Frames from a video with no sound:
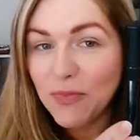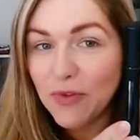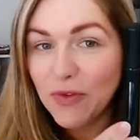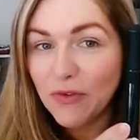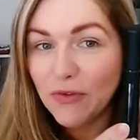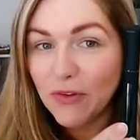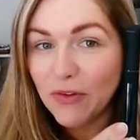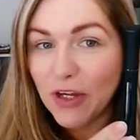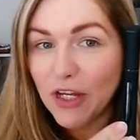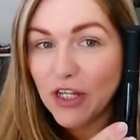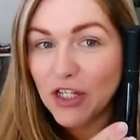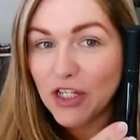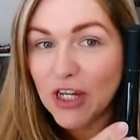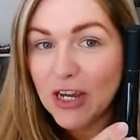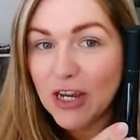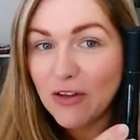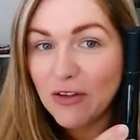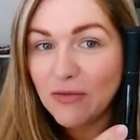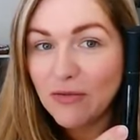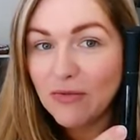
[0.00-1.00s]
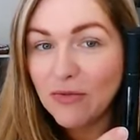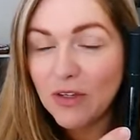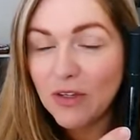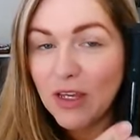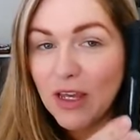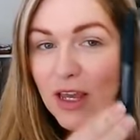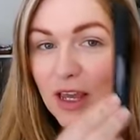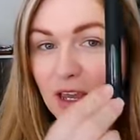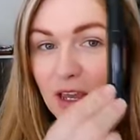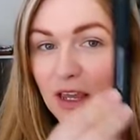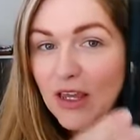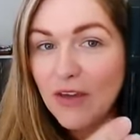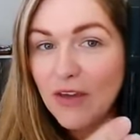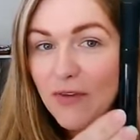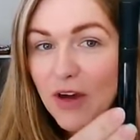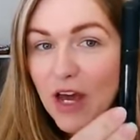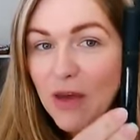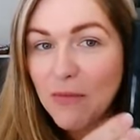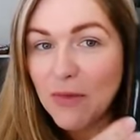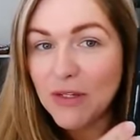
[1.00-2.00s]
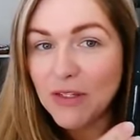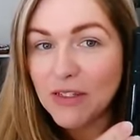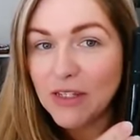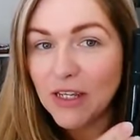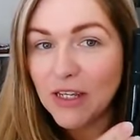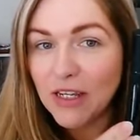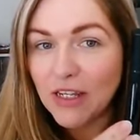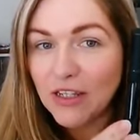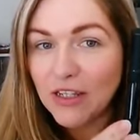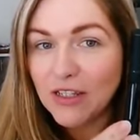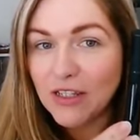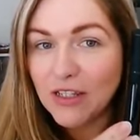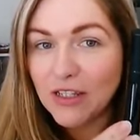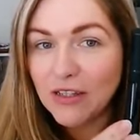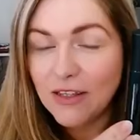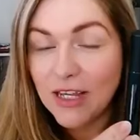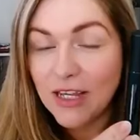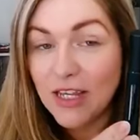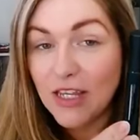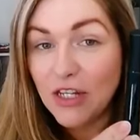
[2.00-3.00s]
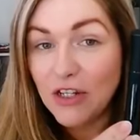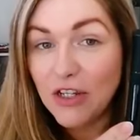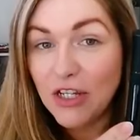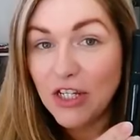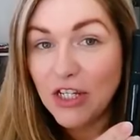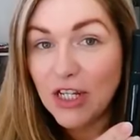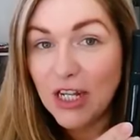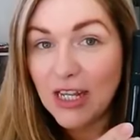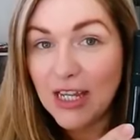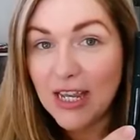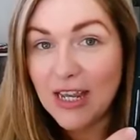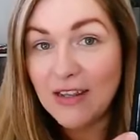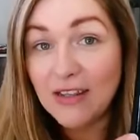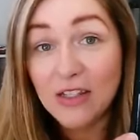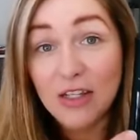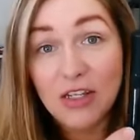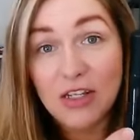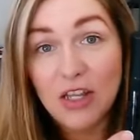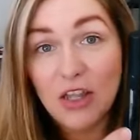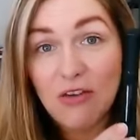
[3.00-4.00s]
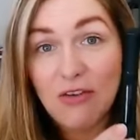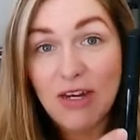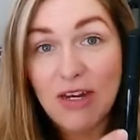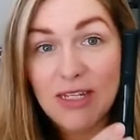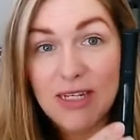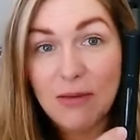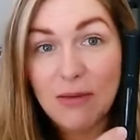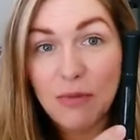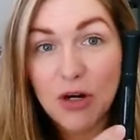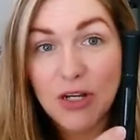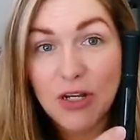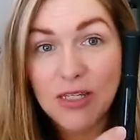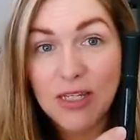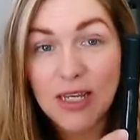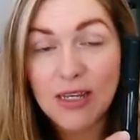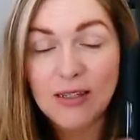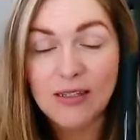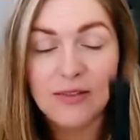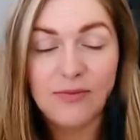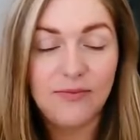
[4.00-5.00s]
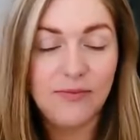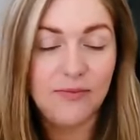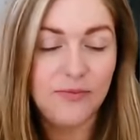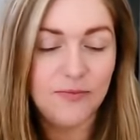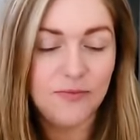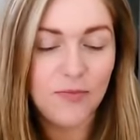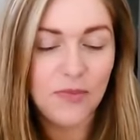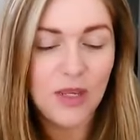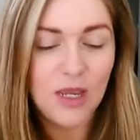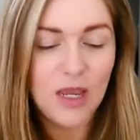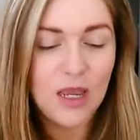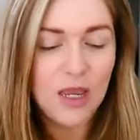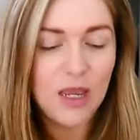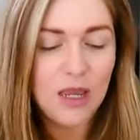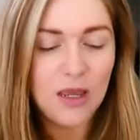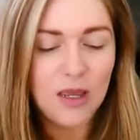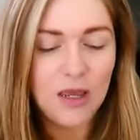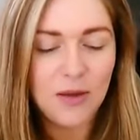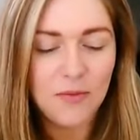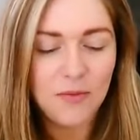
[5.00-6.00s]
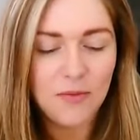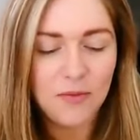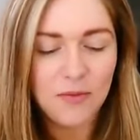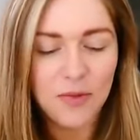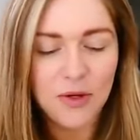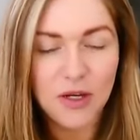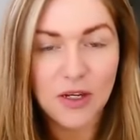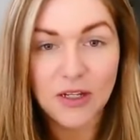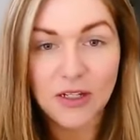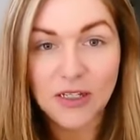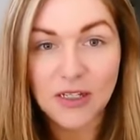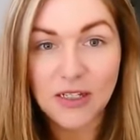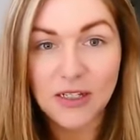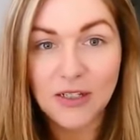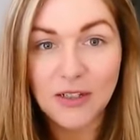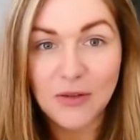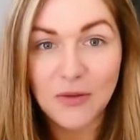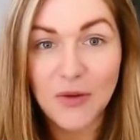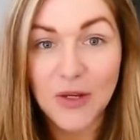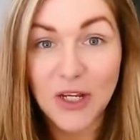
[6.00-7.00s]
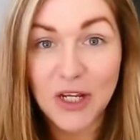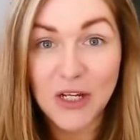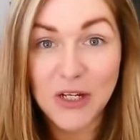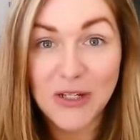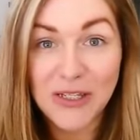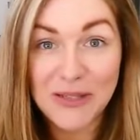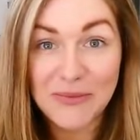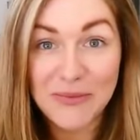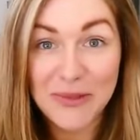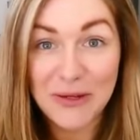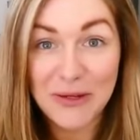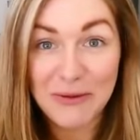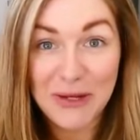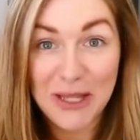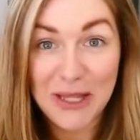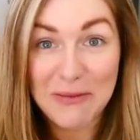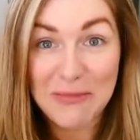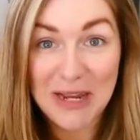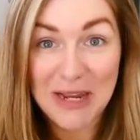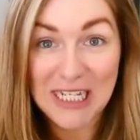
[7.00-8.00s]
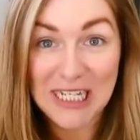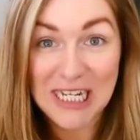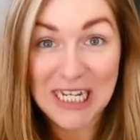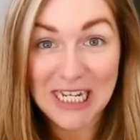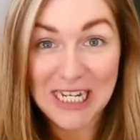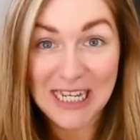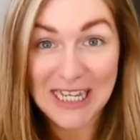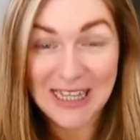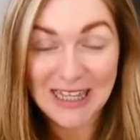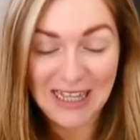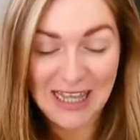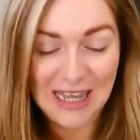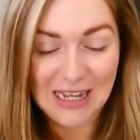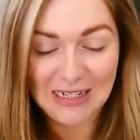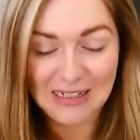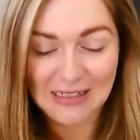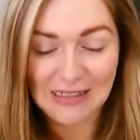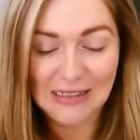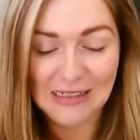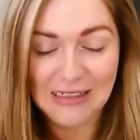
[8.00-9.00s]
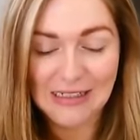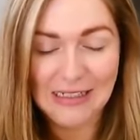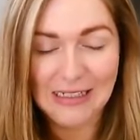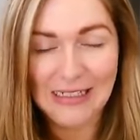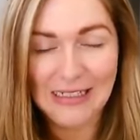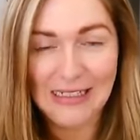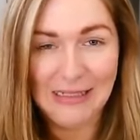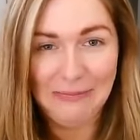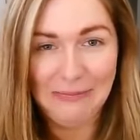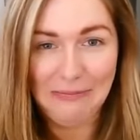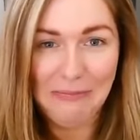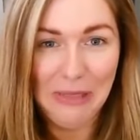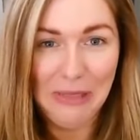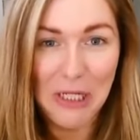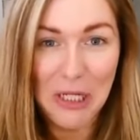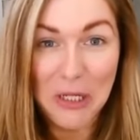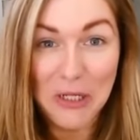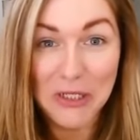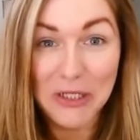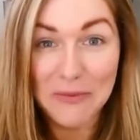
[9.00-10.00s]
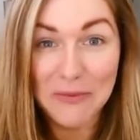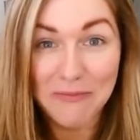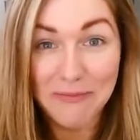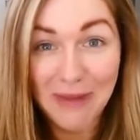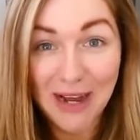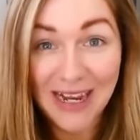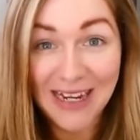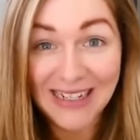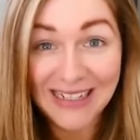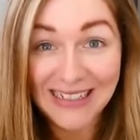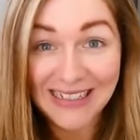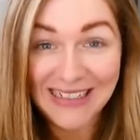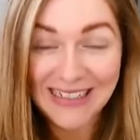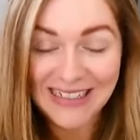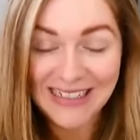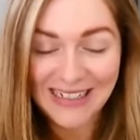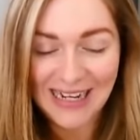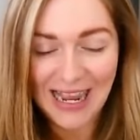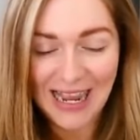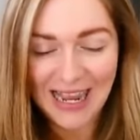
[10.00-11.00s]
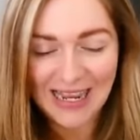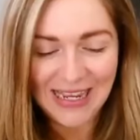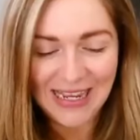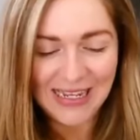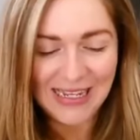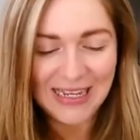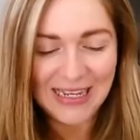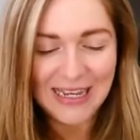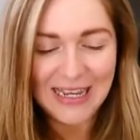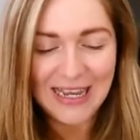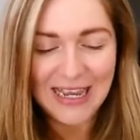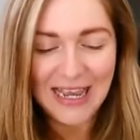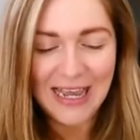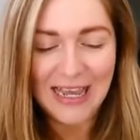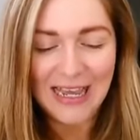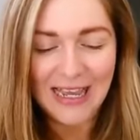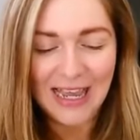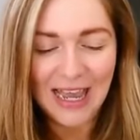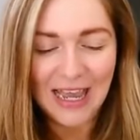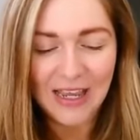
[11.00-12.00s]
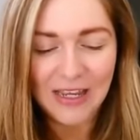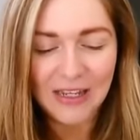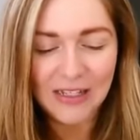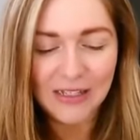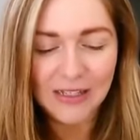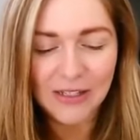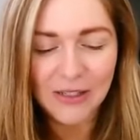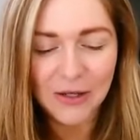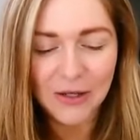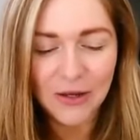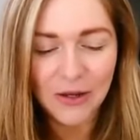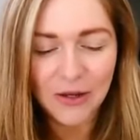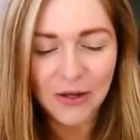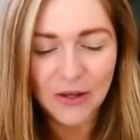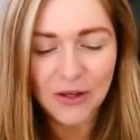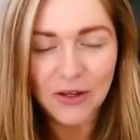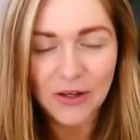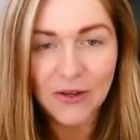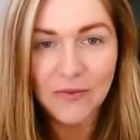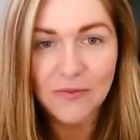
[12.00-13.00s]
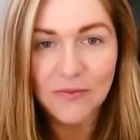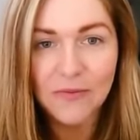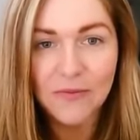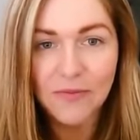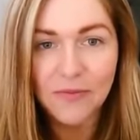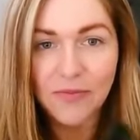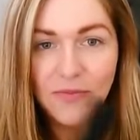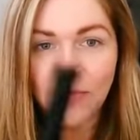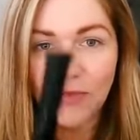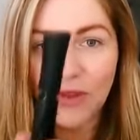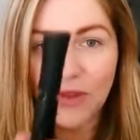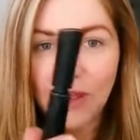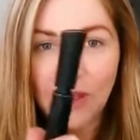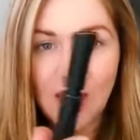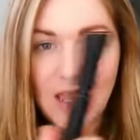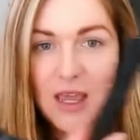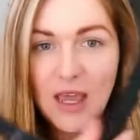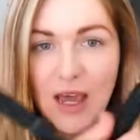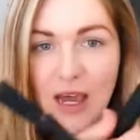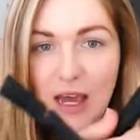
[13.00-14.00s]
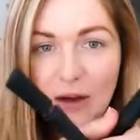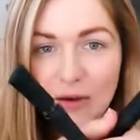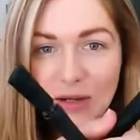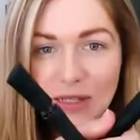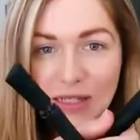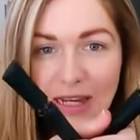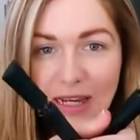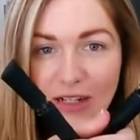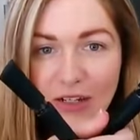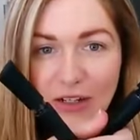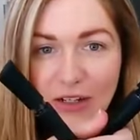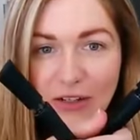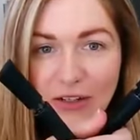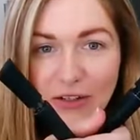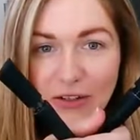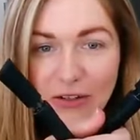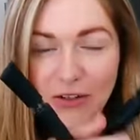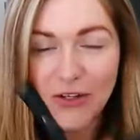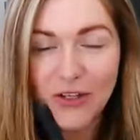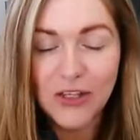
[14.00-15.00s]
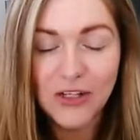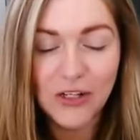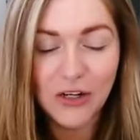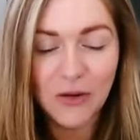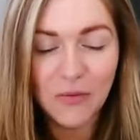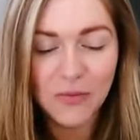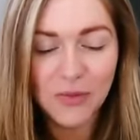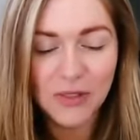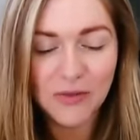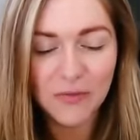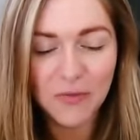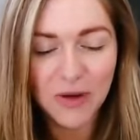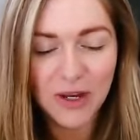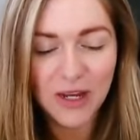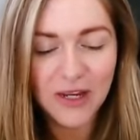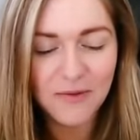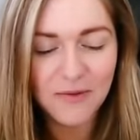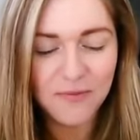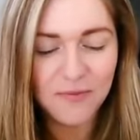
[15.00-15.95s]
you've got your gel, your fibres, and then you do your gel again. So it's a 3-step process. But we're going to do something really magic that just blows your mind today. Okay, so I always like to unscrew the tops of mine,